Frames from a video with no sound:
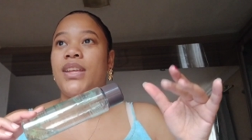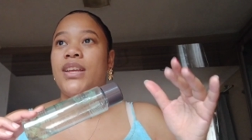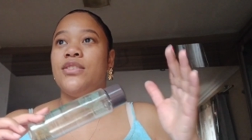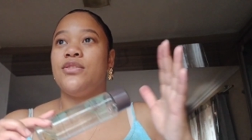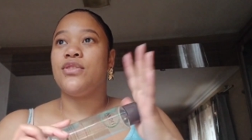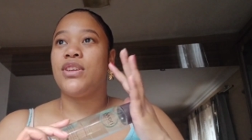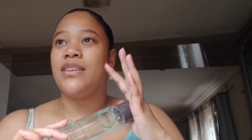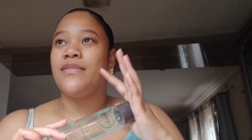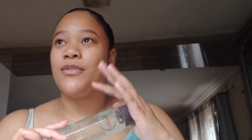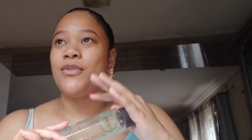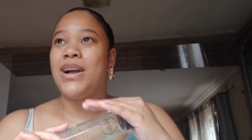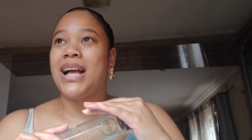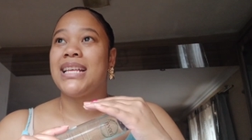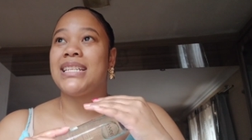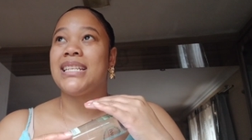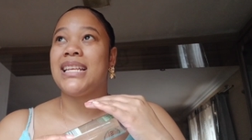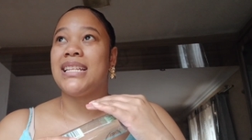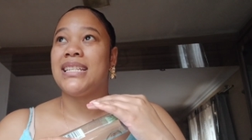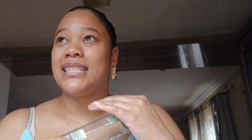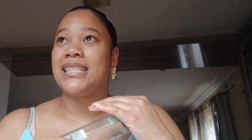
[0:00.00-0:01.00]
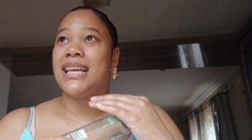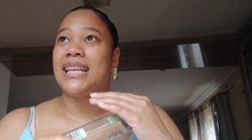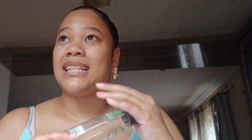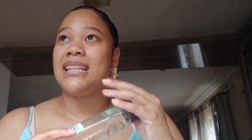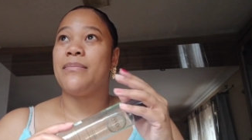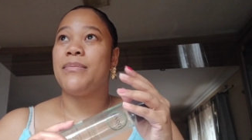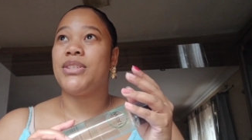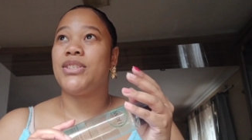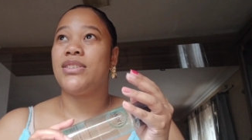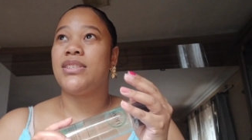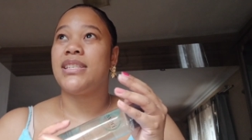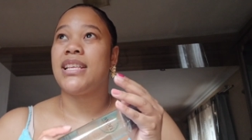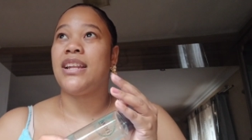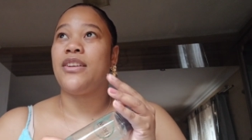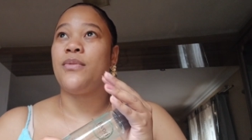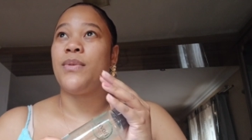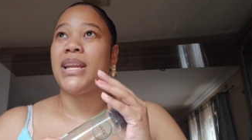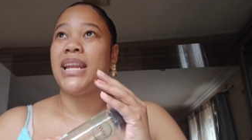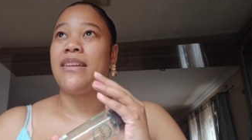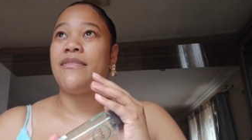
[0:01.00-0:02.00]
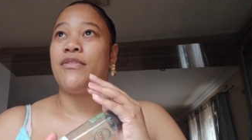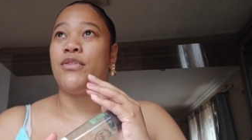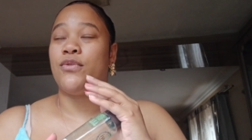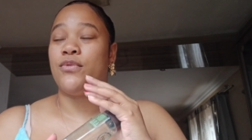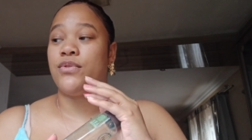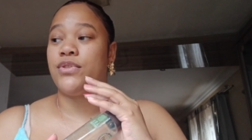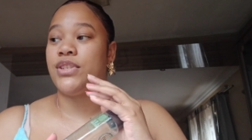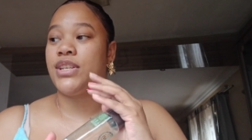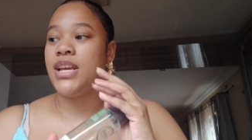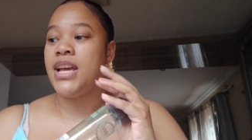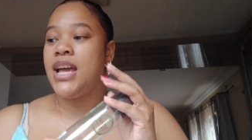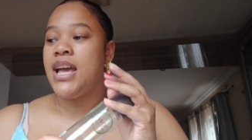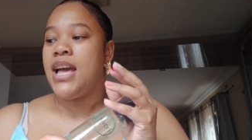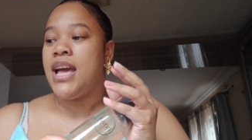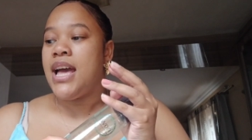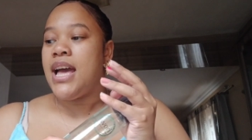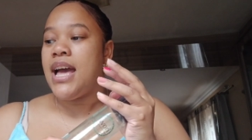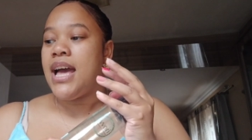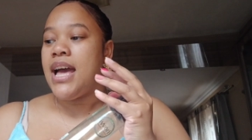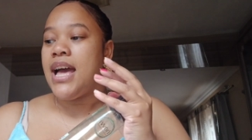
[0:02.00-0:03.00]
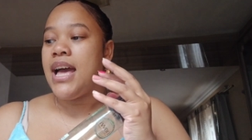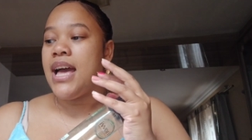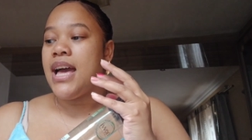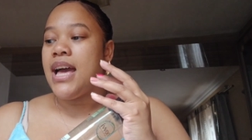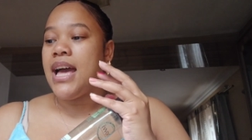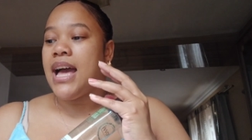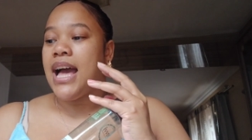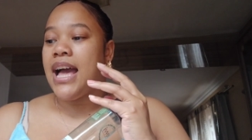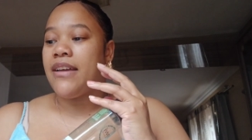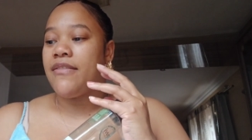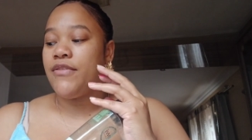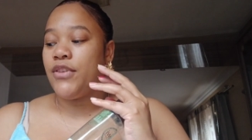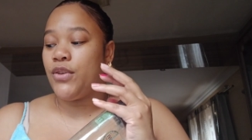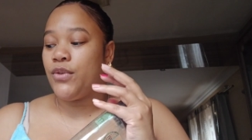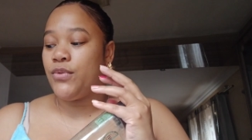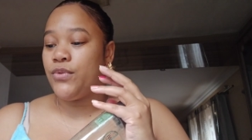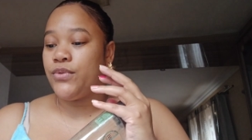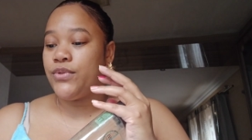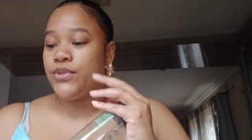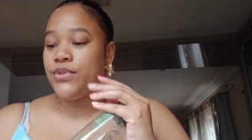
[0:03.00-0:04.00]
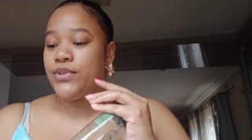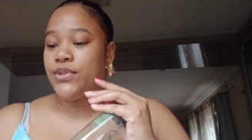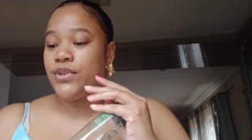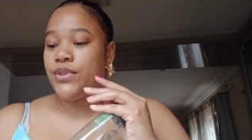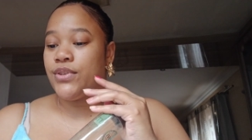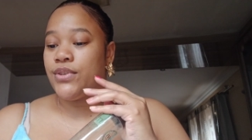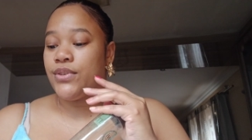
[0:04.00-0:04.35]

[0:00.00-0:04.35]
to give you guys insight let me just tell you what I've used I've used